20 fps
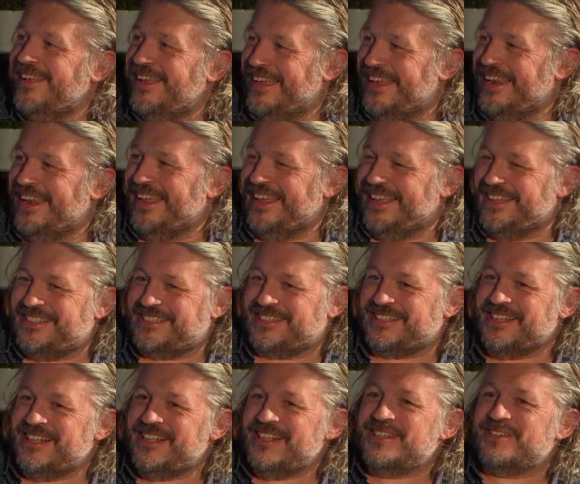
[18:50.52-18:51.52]
It is.
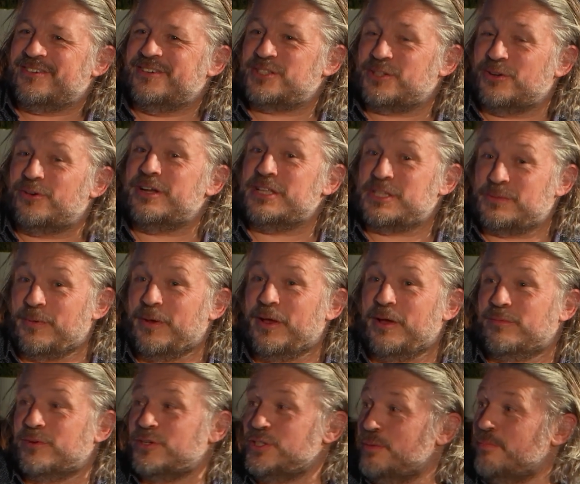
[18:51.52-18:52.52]
Do you want to store any
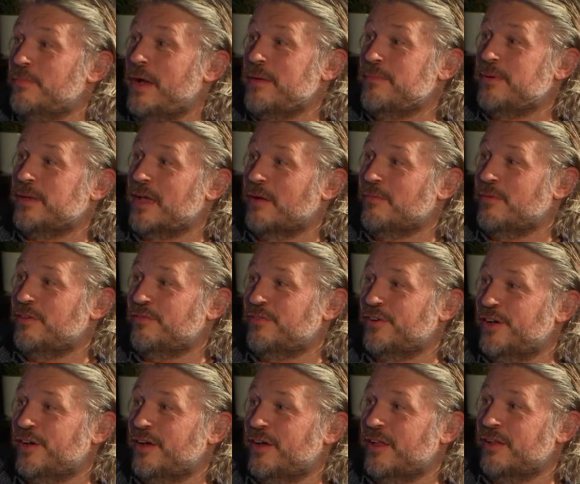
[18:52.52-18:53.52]
sperm because you may become
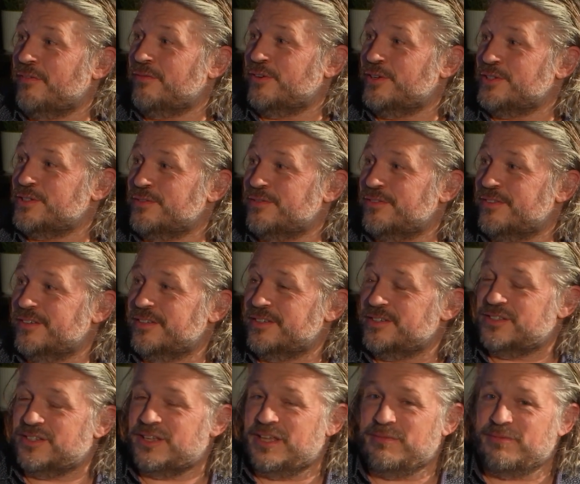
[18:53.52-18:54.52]
infertile because of the
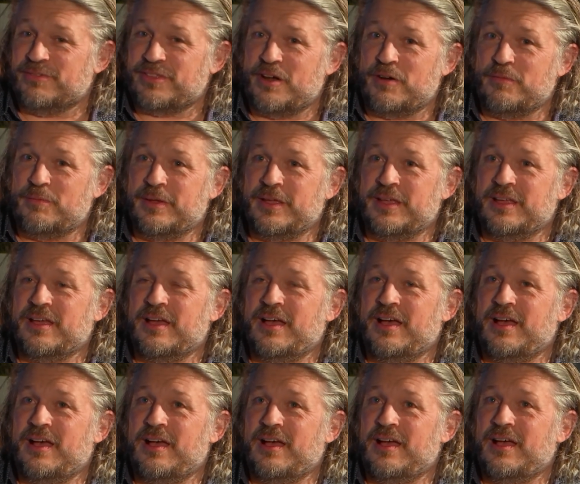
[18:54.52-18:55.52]
chemotherapy?
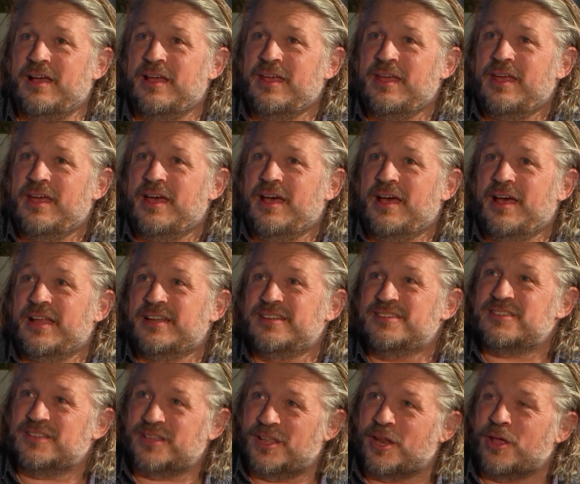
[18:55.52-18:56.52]

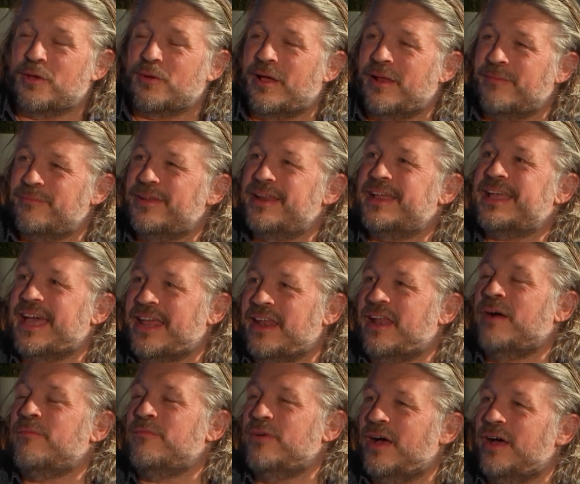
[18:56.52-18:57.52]
And, you know, again,
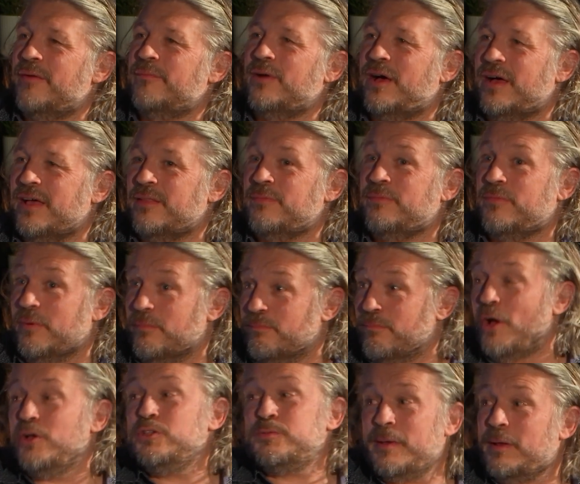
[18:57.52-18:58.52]

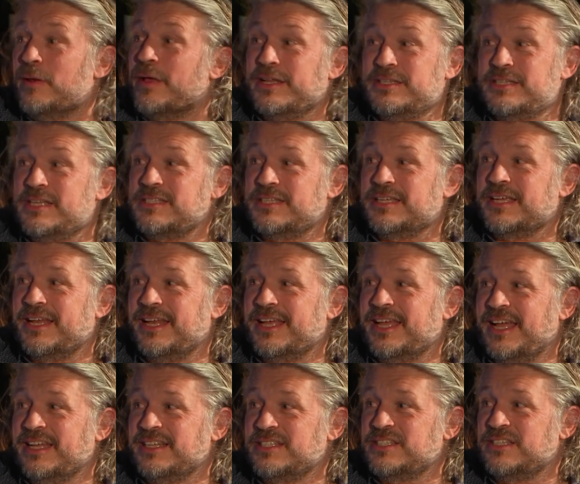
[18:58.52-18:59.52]
most people who get testicular
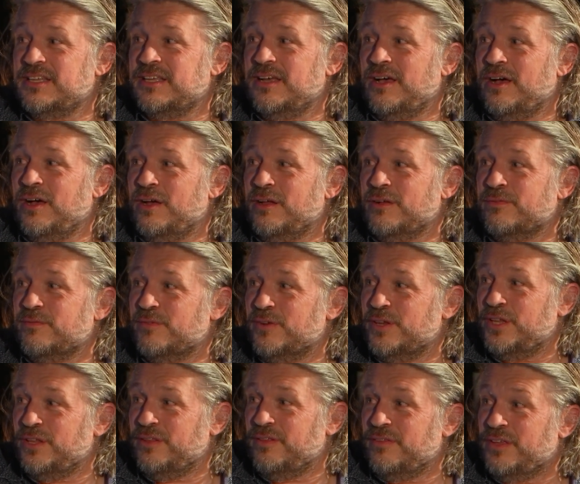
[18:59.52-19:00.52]
cancer are
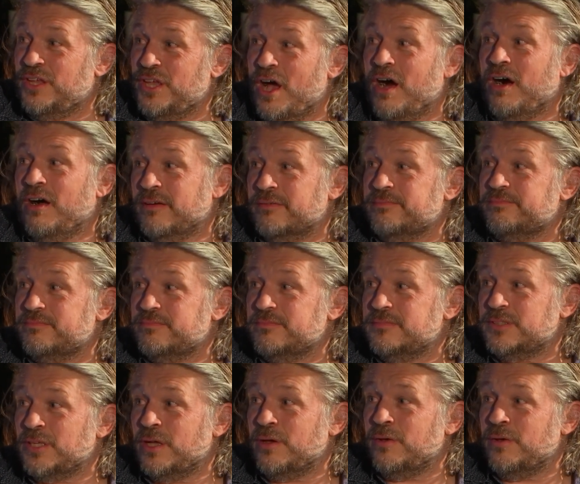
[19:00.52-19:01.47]
young. Right.